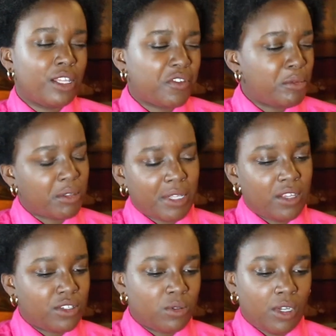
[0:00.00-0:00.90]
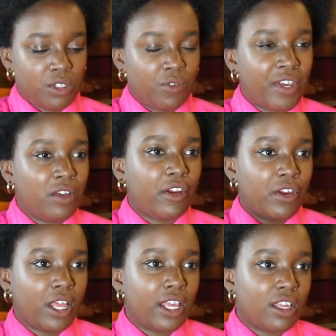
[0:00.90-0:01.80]
then they filmed something else as well. So it felt
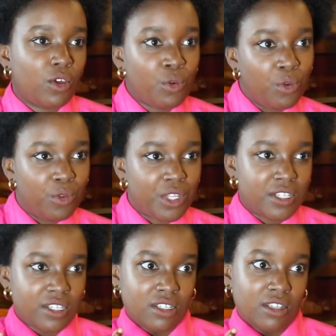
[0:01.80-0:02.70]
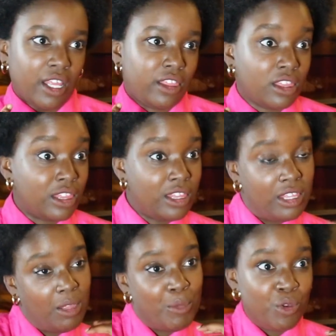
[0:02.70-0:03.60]
very like, ooh, this is like
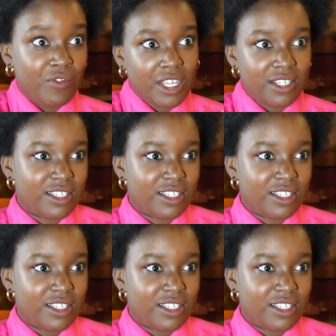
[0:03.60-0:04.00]
the movies.